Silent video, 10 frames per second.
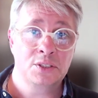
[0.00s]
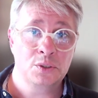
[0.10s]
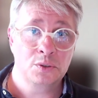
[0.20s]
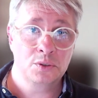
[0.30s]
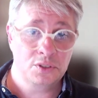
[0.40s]

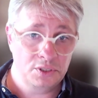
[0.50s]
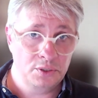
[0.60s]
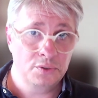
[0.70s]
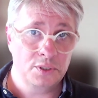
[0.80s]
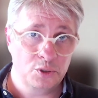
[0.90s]
to
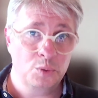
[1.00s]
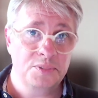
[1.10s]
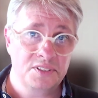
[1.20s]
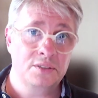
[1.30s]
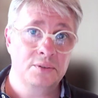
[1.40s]
use its
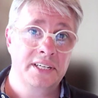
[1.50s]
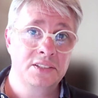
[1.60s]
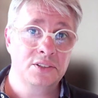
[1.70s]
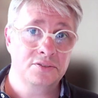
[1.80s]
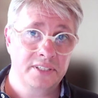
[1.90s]
OPC UA
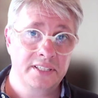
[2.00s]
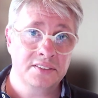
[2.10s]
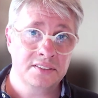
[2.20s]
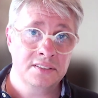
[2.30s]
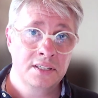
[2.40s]

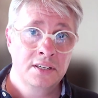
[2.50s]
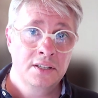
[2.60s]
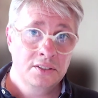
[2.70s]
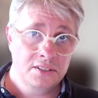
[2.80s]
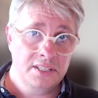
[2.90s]
interface
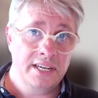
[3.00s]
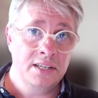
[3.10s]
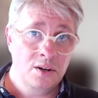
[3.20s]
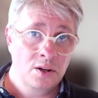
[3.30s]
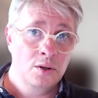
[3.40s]
to then